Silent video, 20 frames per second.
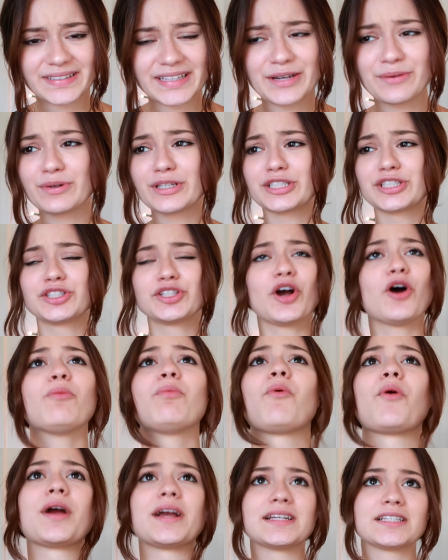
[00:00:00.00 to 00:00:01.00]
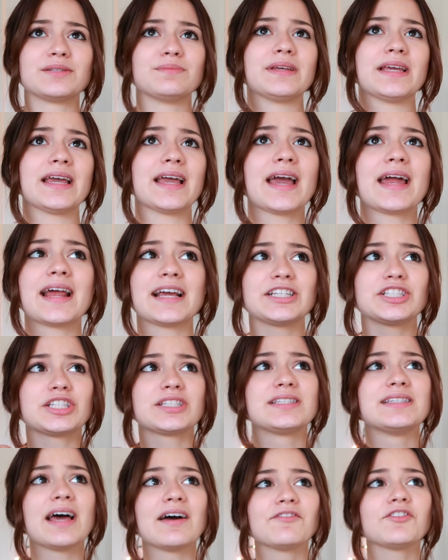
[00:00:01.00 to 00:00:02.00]
It was so boring to me, and I
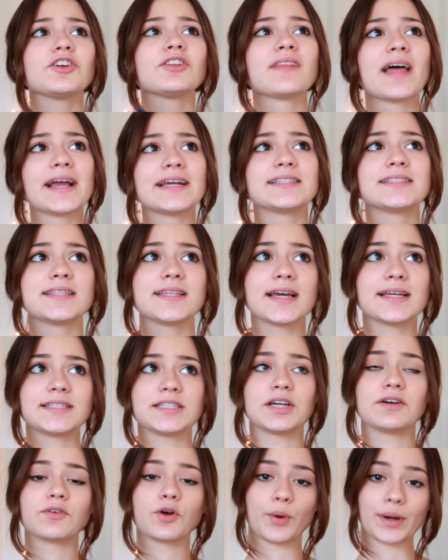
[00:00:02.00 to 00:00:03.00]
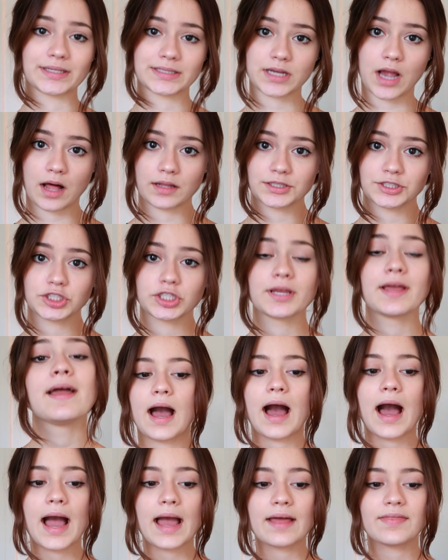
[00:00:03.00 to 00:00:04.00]
just never liked the idea of going to college.
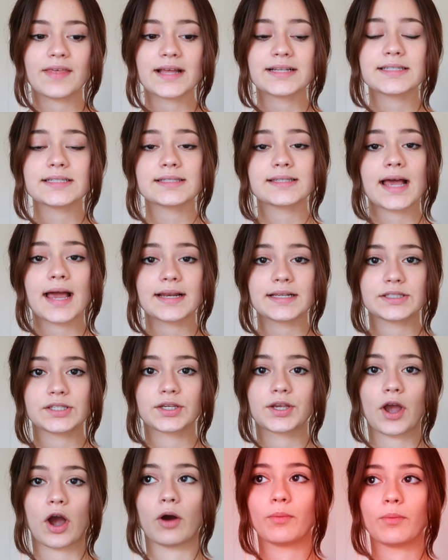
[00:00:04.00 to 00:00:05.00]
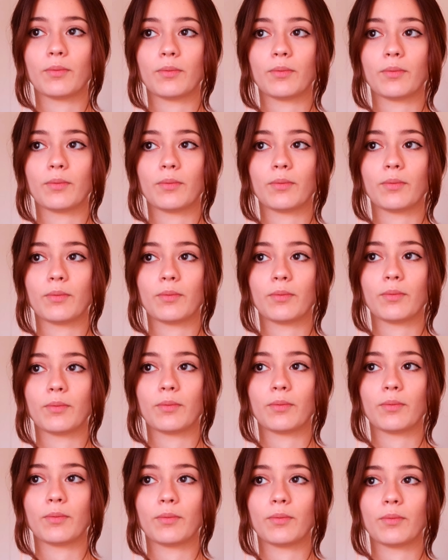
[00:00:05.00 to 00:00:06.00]
I then decided to go
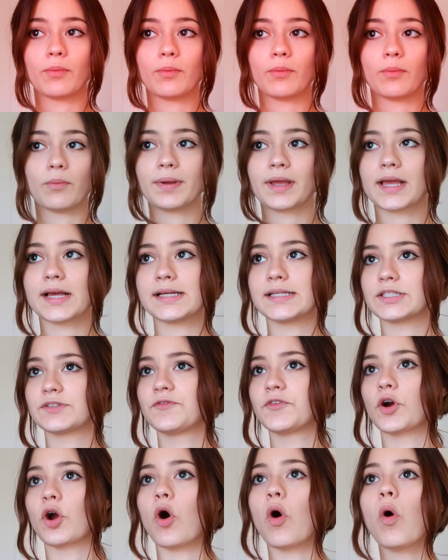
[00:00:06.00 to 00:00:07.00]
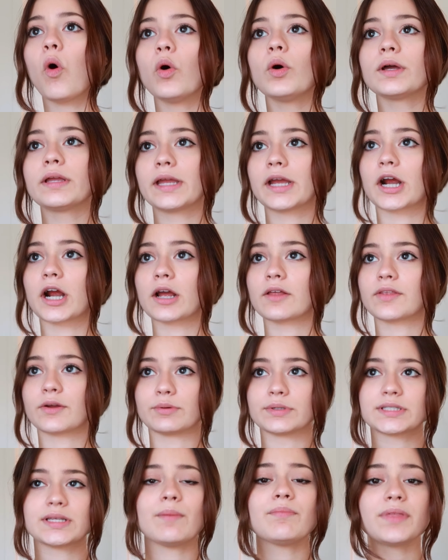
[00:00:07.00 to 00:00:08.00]
because for a whole year,
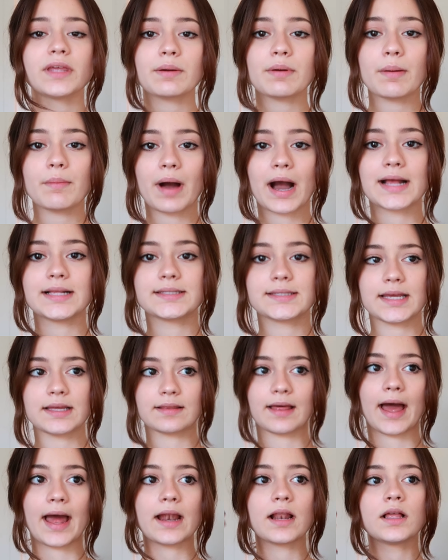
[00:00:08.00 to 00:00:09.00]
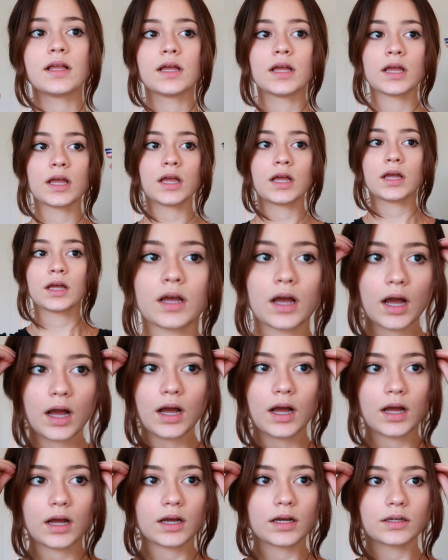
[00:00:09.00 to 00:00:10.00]
there was something in my mind saying that
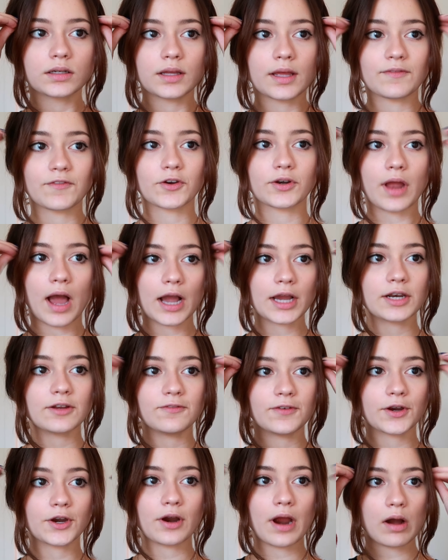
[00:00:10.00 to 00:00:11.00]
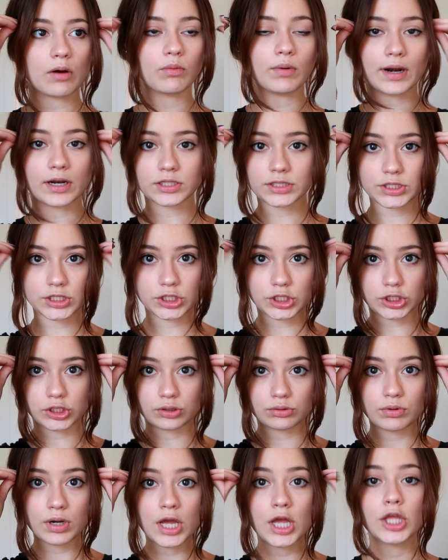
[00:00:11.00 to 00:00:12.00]
if you're not gonna figure out what else to
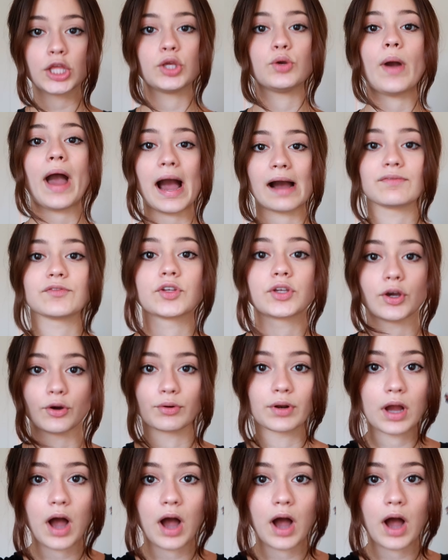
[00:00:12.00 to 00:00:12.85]
do, you have to go to